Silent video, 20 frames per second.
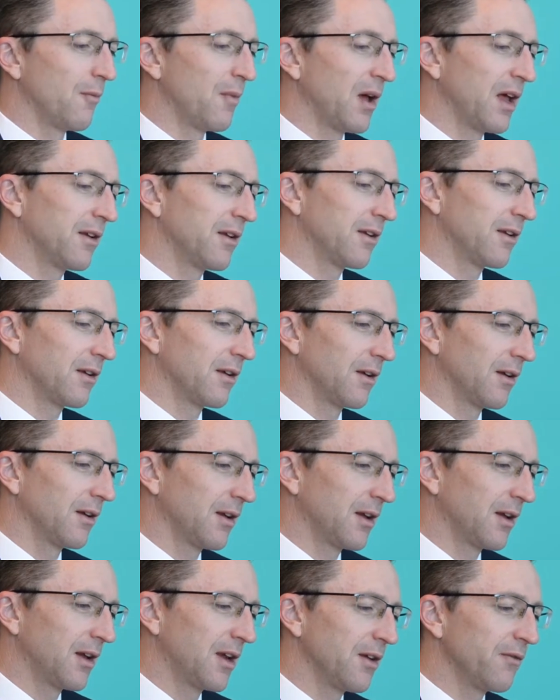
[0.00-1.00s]
Matt,
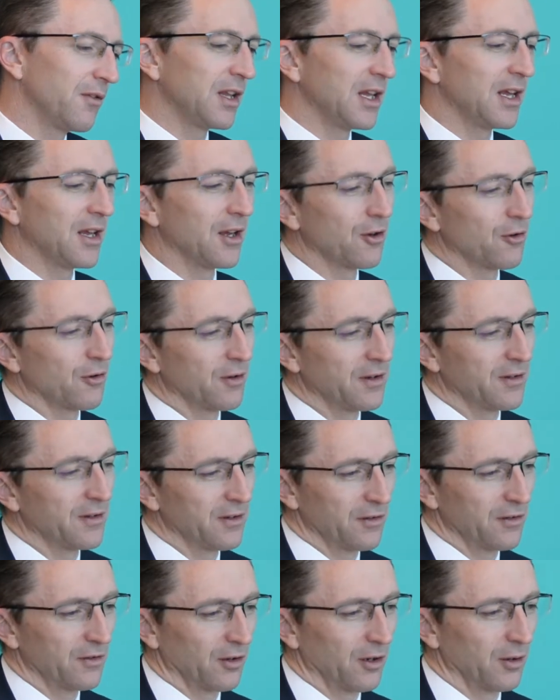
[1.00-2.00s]
given the increase in
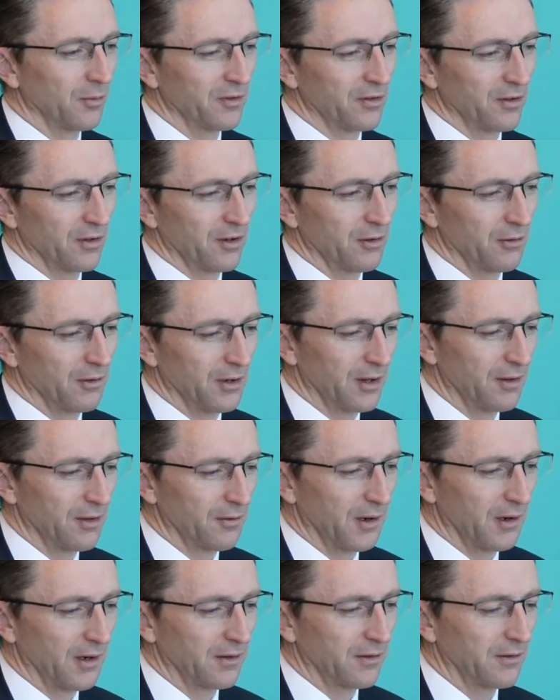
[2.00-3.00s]
cybersecurity
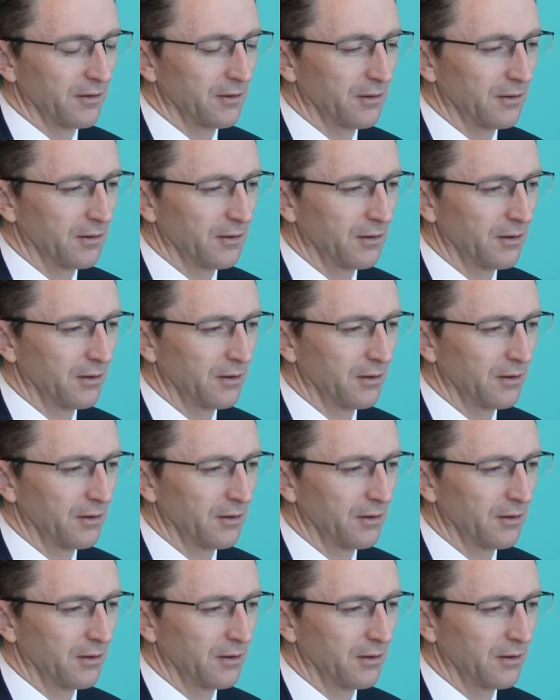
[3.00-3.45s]
threats,